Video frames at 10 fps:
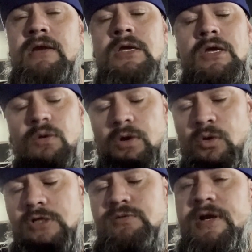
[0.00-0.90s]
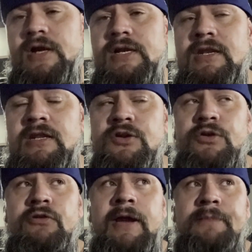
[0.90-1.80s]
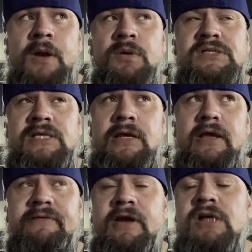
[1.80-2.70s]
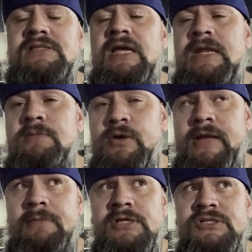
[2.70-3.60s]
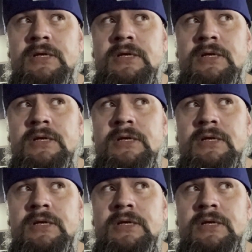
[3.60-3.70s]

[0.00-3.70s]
Of course, we are gonna need a new crank, but I wanna see if it causes any more damage